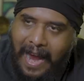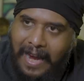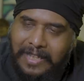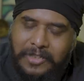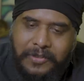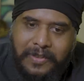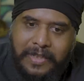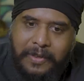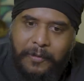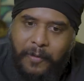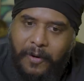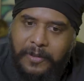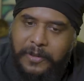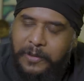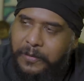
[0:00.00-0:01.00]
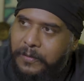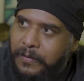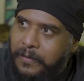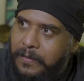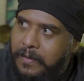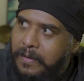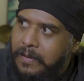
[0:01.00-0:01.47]
actually want
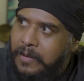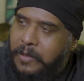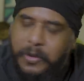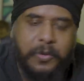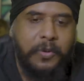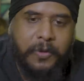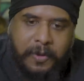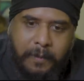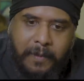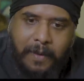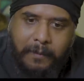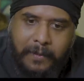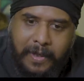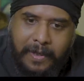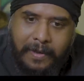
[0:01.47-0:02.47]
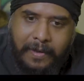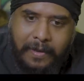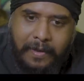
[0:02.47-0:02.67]
to good plumbing.